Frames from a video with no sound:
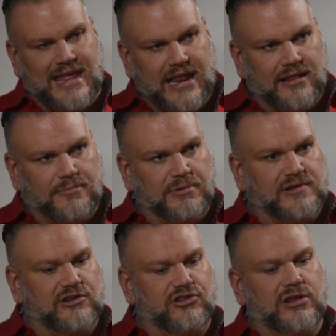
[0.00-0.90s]
the need of
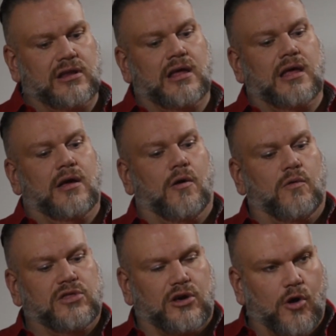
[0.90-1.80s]
the position,
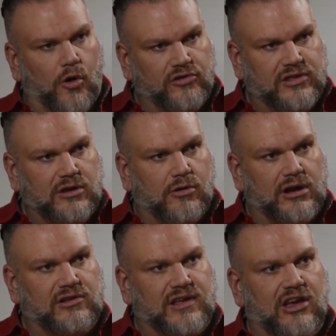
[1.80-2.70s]
the goals of
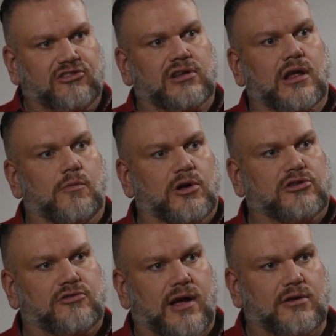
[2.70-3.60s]
the organization,
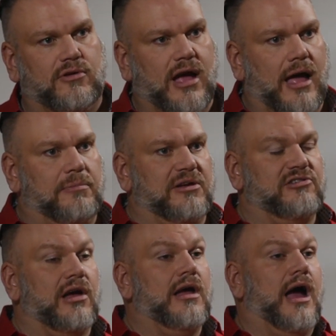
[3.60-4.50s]
and what they're trying to
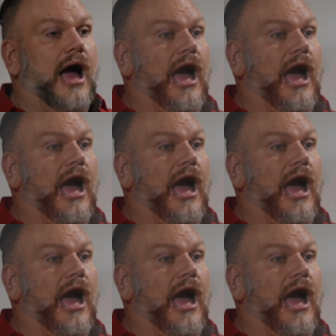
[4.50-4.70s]
accomplish,